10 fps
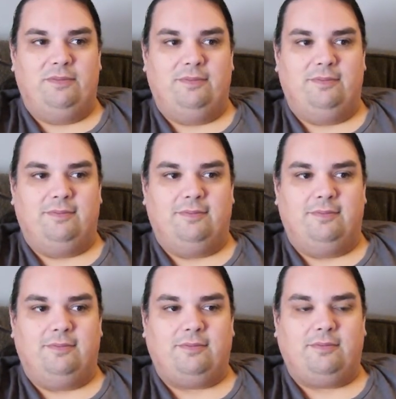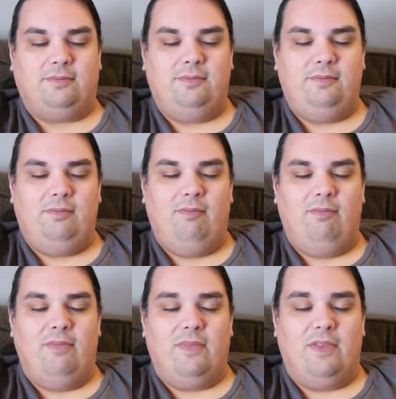
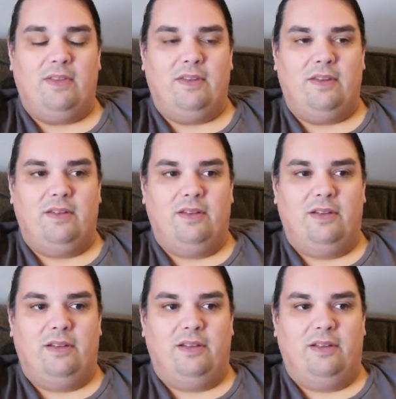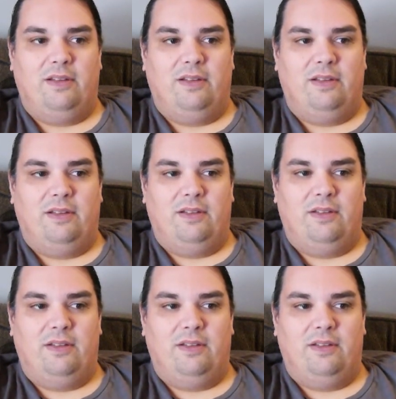[no speech]